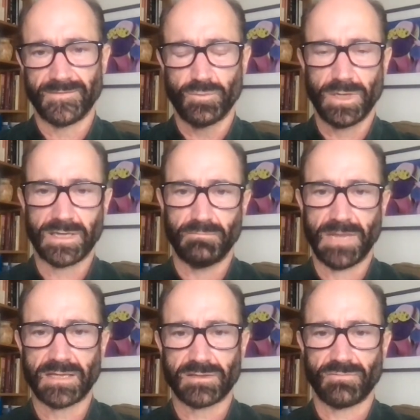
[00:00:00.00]
If we can
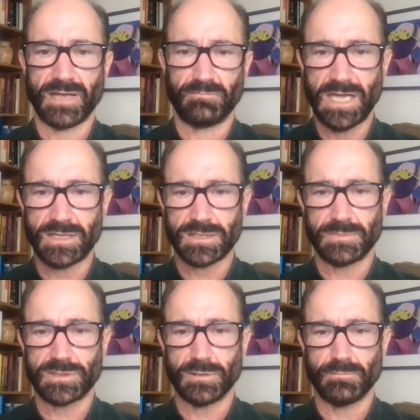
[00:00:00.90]
make the right
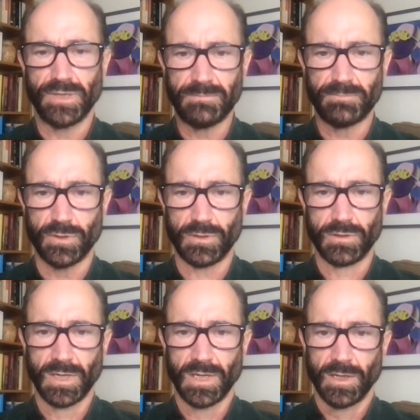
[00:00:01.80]
measurements on people,